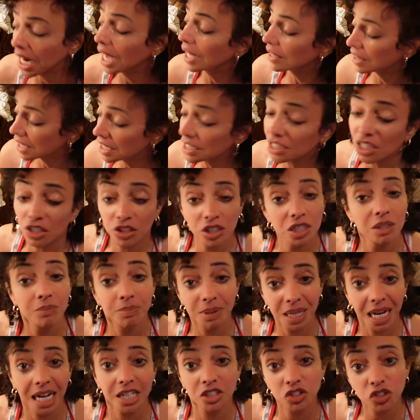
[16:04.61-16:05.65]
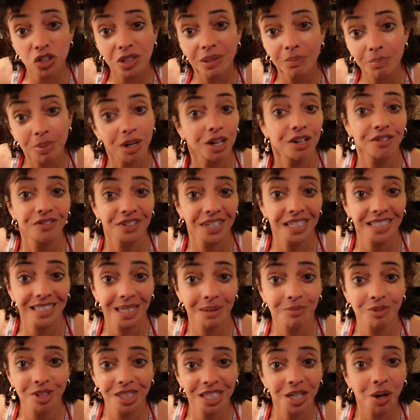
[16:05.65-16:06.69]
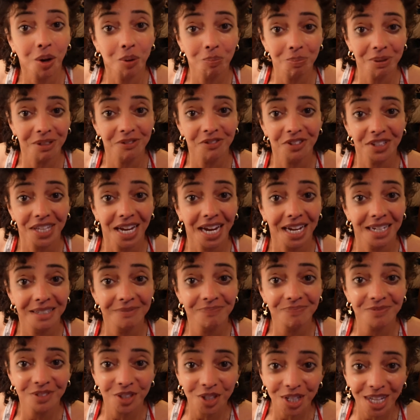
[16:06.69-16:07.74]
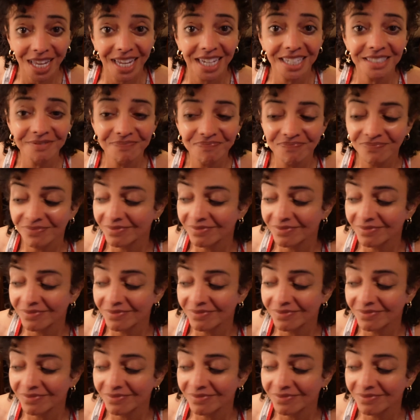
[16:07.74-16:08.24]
I think they're going to be actually perfect. I'm really hoping for that. Okay?